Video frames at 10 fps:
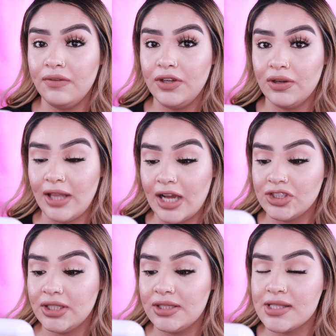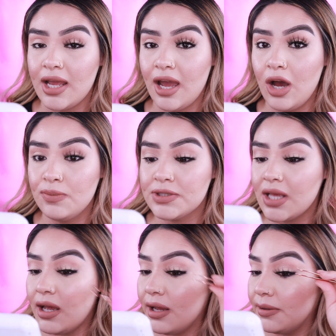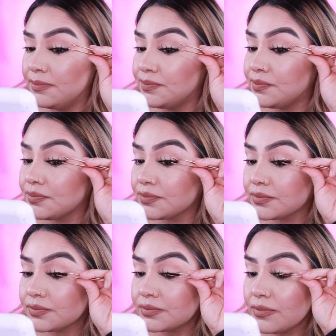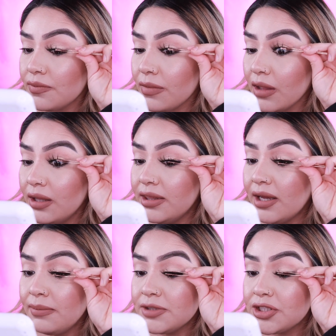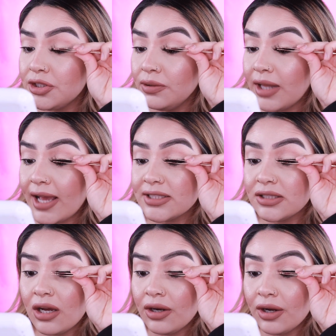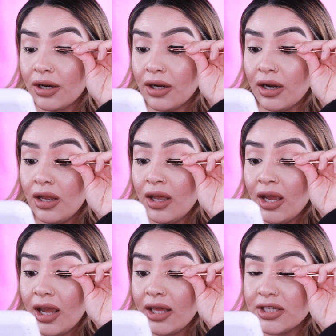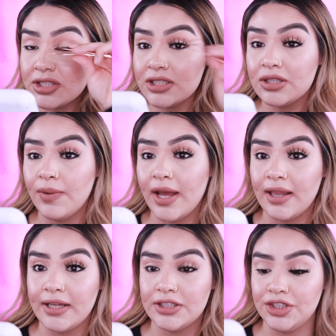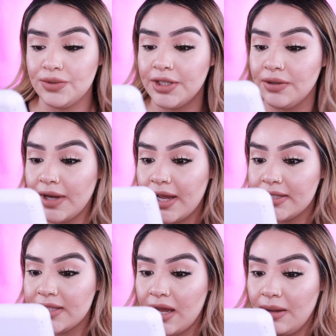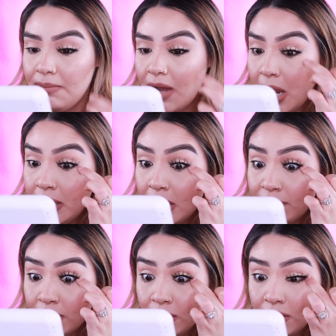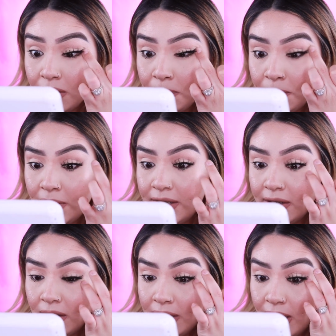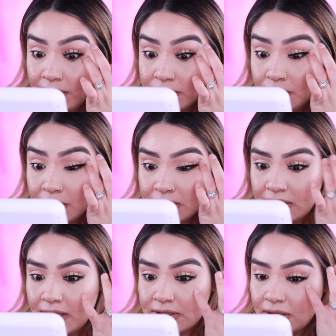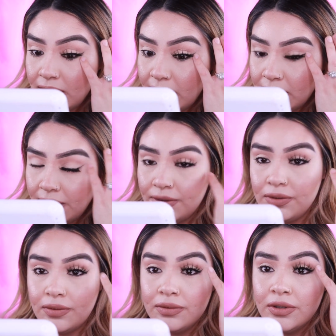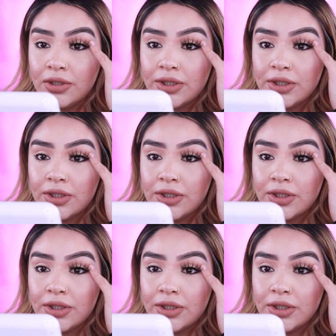of your lashes. It helps um, them to last longer and it's just the way I like to do it, you guys. Um, I never put it on afterwards unless they're like little